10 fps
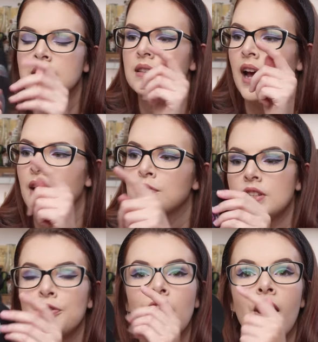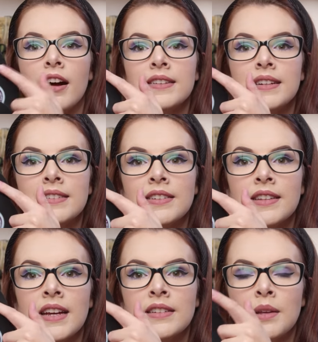is to have different artists on
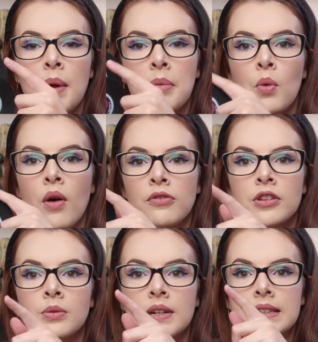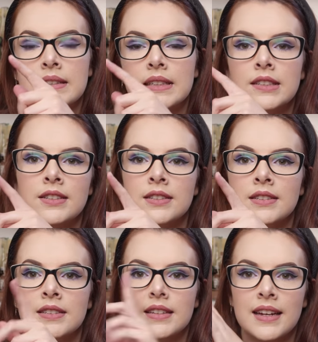there, so maybe one for the Weird
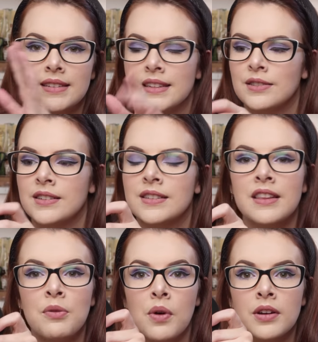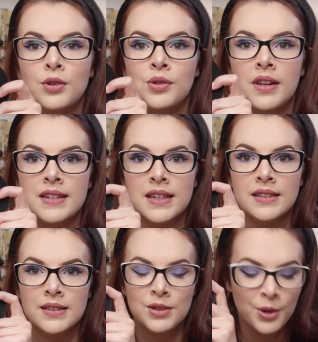Sisters, etc., so they weren't all
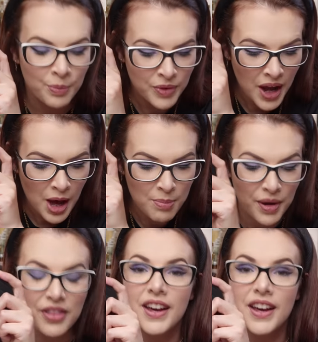identical, but